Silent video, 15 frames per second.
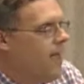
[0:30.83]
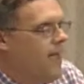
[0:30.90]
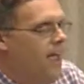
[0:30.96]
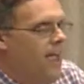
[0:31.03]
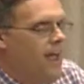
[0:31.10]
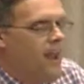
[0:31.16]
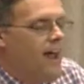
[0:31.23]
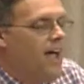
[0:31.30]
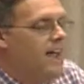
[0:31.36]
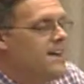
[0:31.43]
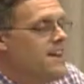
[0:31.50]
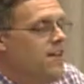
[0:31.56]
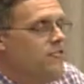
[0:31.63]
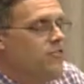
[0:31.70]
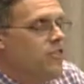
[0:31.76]
And I
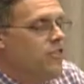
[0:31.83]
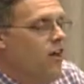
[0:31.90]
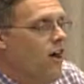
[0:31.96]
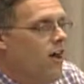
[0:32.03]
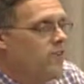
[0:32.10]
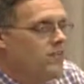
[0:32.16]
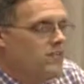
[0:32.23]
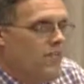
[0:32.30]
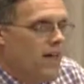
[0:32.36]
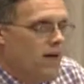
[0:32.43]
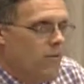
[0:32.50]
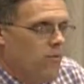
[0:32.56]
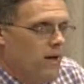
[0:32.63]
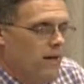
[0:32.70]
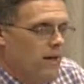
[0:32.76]
had never thought of it
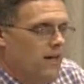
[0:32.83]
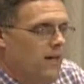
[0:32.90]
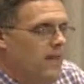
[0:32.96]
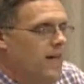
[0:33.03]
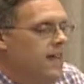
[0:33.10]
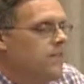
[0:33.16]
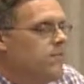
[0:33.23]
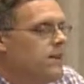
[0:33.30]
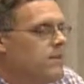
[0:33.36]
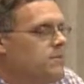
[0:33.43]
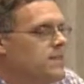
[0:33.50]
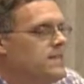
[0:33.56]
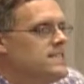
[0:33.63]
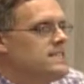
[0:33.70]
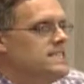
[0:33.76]
that way. And if
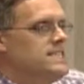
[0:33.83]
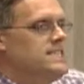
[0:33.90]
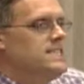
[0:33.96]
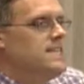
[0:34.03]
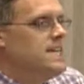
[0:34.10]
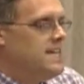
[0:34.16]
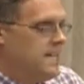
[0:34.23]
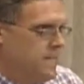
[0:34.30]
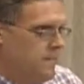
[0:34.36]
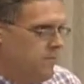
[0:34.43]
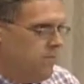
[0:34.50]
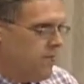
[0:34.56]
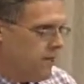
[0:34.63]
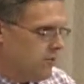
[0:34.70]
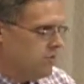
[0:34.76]
anybody's seen the
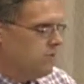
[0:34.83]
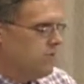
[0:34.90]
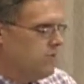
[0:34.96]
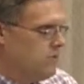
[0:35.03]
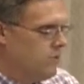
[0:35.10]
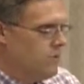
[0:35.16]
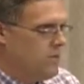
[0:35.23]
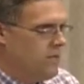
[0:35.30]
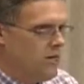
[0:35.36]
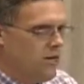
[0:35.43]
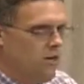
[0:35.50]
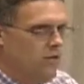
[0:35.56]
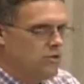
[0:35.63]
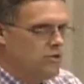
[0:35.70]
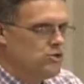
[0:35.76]
pictures of what they
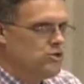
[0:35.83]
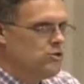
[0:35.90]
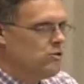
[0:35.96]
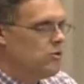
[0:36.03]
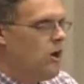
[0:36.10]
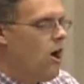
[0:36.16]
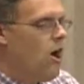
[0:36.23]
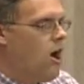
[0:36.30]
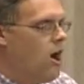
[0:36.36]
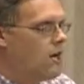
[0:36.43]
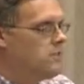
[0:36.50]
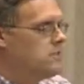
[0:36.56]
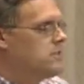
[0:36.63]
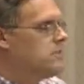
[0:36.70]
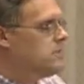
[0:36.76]
call the June
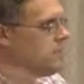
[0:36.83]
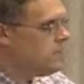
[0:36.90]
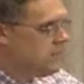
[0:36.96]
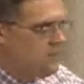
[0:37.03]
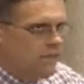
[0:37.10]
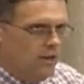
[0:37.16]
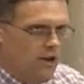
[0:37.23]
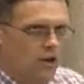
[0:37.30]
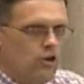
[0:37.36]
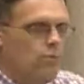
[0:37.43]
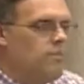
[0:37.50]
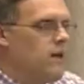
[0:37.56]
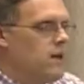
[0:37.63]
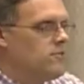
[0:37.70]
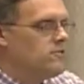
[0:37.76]
hogs, the
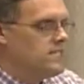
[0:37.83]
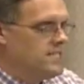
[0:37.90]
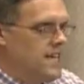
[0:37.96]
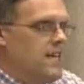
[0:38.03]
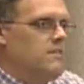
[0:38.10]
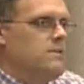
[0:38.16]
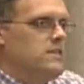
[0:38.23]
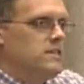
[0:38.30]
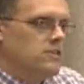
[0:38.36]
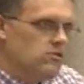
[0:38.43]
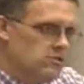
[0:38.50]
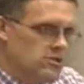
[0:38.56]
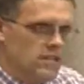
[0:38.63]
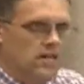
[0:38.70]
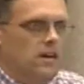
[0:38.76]
100-pound salmon that
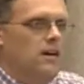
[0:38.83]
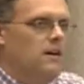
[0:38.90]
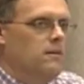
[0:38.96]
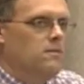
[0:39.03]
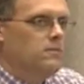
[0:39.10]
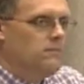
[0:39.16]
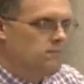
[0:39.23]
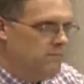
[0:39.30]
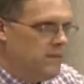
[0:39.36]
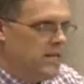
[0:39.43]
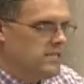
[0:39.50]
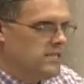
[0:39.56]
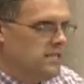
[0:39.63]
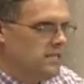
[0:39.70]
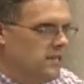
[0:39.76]
used to come
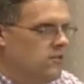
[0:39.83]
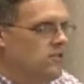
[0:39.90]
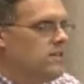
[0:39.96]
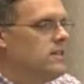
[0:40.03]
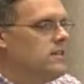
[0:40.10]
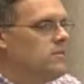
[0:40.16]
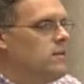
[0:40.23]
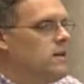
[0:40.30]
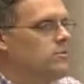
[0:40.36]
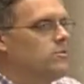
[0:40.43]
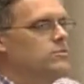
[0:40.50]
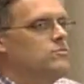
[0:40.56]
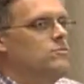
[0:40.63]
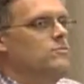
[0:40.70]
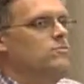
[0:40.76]
basically underneath the Maple
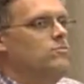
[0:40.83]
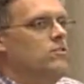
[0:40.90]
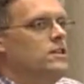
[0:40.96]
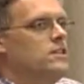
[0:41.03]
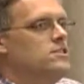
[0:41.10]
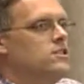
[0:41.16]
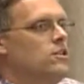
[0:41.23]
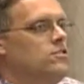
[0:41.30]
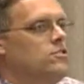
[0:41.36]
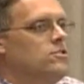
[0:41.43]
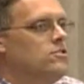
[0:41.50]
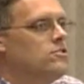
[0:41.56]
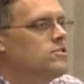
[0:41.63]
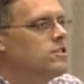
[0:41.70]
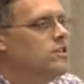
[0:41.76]
Street Bridge 100
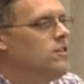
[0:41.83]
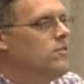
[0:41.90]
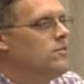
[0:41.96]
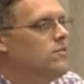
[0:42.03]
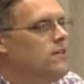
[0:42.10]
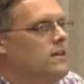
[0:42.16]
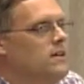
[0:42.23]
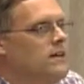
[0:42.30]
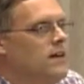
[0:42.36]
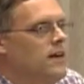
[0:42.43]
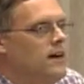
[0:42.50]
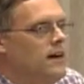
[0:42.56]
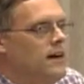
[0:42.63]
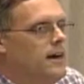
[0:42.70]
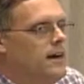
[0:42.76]
years ago,
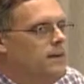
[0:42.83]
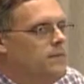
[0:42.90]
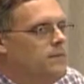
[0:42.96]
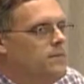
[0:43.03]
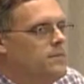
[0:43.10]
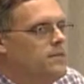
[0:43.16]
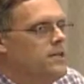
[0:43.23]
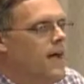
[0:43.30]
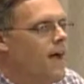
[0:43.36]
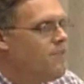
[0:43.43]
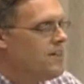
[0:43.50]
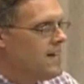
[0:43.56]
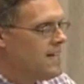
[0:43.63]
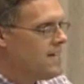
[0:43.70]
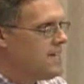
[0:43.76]
you have
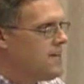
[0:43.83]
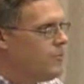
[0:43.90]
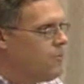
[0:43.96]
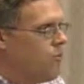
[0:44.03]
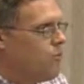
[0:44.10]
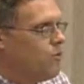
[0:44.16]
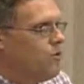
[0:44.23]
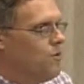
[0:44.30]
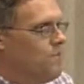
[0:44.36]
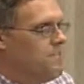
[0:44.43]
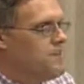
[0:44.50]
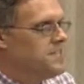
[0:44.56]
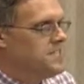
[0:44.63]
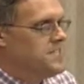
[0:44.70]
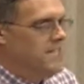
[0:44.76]
an idea of what we're
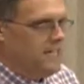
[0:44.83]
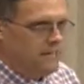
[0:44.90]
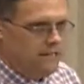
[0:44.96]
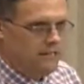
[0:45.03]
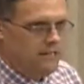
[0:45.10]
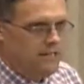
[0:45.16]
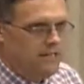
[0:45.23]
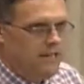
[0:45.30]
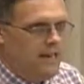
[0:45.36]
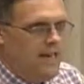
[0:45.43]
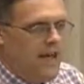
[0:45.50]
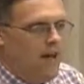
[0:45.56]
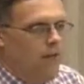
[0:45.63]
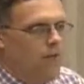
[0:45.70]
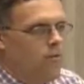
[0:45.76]
missing
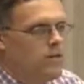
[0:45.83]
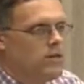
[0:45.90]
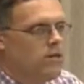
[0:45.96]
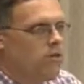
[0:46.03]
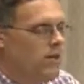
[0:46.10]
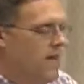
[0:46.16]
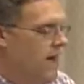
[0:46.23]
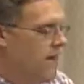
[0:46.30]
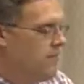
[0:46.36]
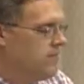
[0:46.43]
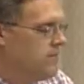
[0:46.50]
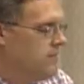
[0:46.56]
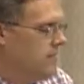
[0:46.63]
now that we don't have